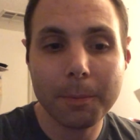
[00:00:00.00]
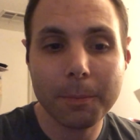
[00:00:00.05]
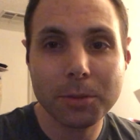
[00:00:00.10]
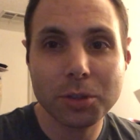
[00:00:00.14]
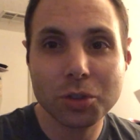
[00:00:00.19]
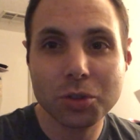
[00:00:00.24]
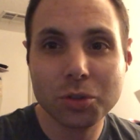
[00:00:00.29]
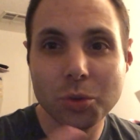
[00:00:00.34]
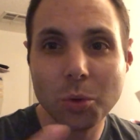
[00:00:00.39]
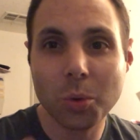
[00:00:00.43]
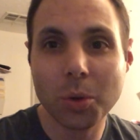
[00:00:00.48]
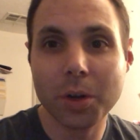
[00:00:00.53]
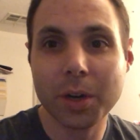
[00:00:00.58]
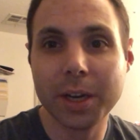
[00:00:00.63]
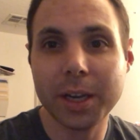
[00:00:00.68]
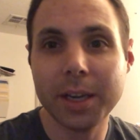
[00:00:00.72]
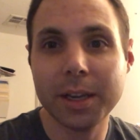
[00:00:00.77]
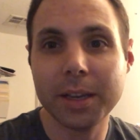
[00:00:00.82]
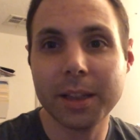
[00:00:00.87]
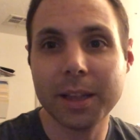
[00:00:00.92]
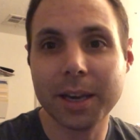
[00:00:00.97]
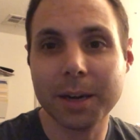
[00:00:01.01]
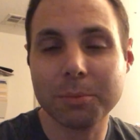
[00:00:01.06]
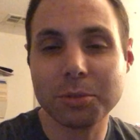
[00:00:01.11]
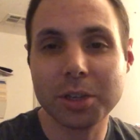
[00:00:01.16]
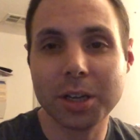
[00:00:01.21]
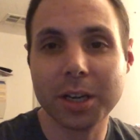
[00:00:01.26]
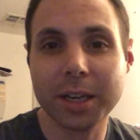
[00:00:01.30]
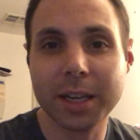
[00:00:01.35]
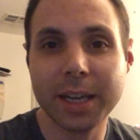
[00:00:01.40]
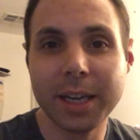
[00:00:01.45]
story that I'm
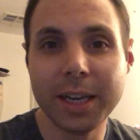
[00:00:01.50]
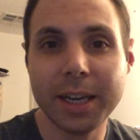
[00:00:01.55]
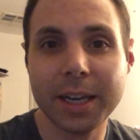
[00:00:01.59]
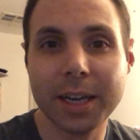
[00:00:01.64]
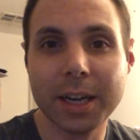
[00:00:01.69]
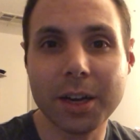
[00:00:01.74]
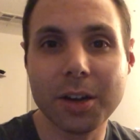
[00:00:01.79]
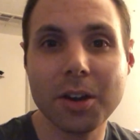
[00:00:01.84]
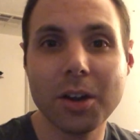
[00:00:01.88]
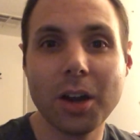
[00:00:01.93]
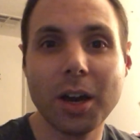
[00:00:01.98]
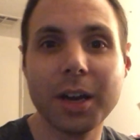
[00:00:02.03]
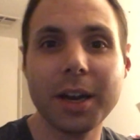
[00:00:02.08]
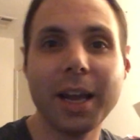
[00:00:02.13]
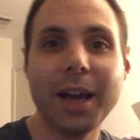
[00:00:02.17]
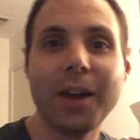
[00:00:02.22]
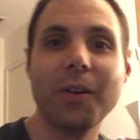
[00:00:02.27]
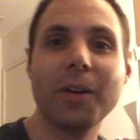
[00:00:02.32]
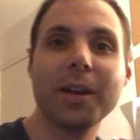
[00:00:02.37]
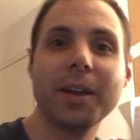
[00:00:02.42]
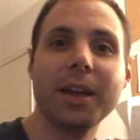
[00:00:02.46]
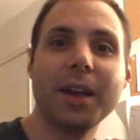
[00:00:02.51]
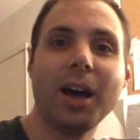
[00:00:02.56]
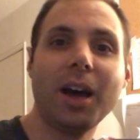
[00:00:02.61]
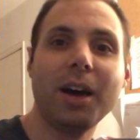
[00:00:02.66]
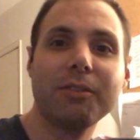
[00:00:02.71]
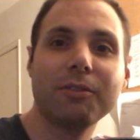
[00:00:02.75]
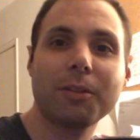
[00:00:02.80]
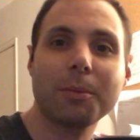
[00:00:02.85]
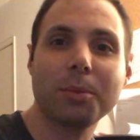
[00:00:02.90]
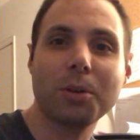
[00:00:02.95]
trying to get here on how I
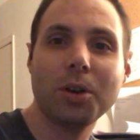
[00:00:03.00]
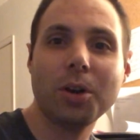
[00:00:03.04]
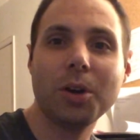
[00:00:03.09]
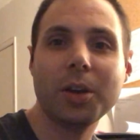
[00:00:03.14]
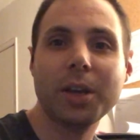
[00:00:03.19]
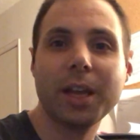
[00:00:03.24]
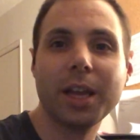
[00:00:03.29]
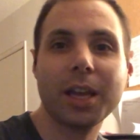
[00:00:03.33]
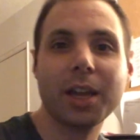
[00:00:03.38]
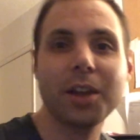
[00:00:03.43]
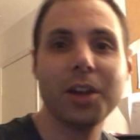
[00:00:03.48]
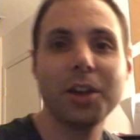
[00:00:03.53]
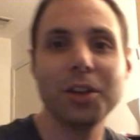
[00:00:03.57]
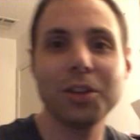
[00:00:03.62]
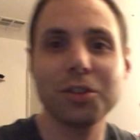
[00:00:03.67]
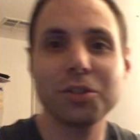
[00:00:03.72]
got from cooking